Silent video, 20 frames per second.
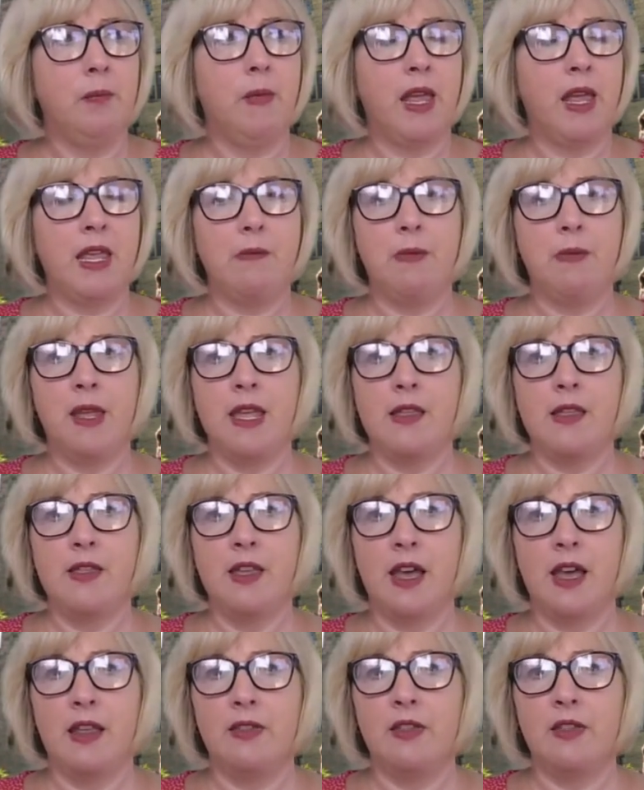may be
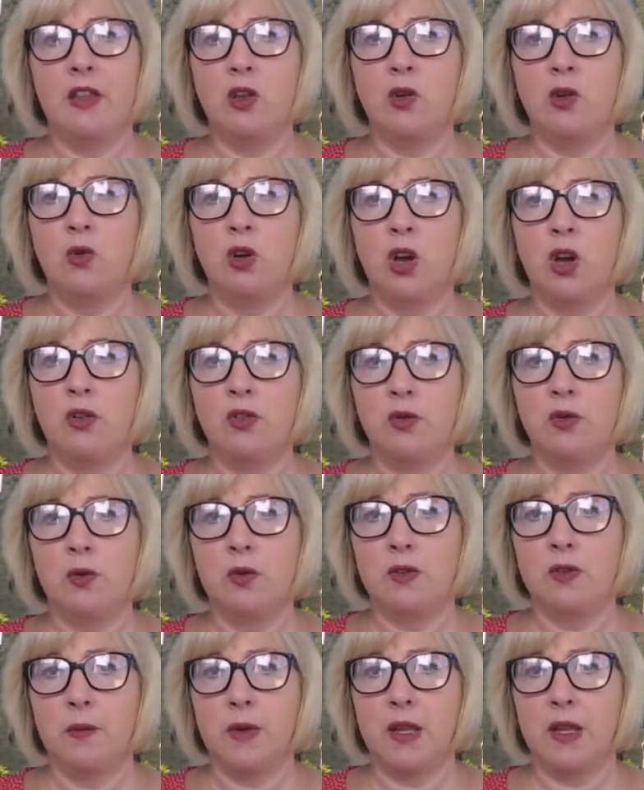then that you go
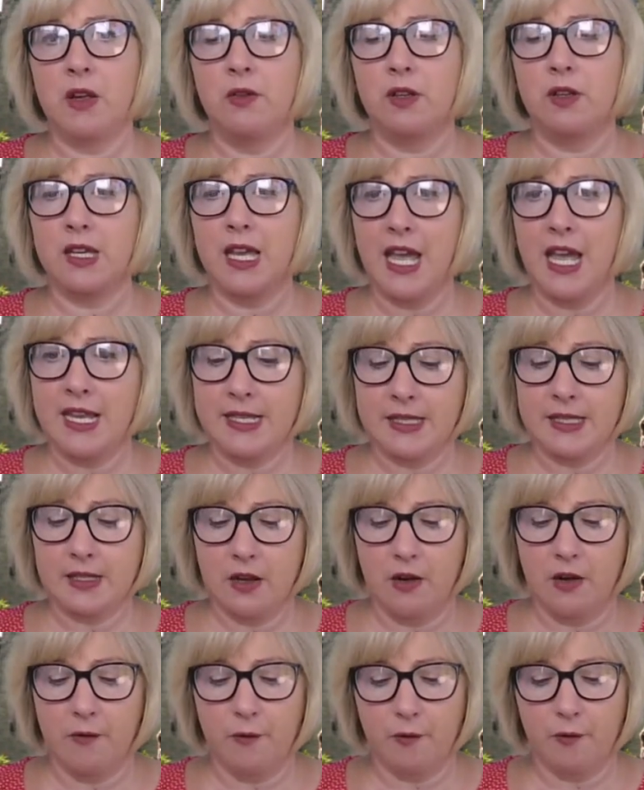to something called a case
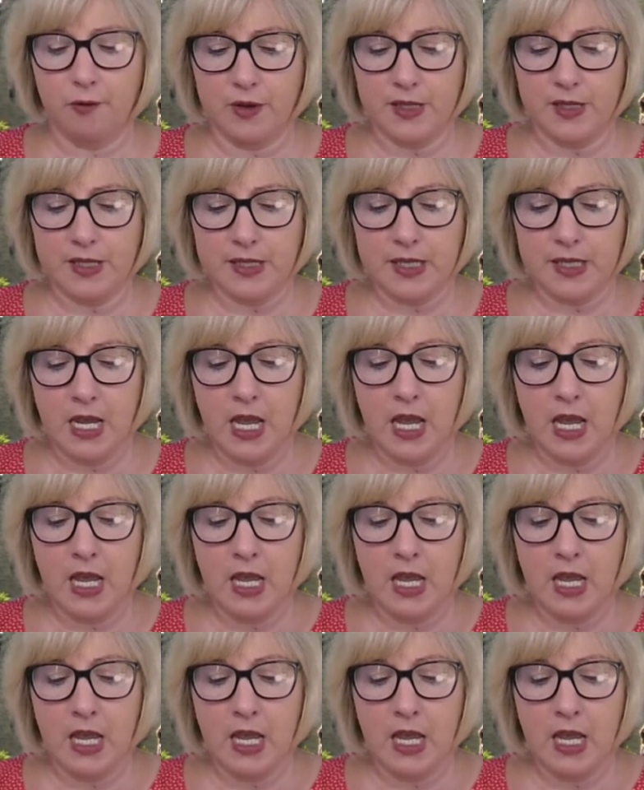conference.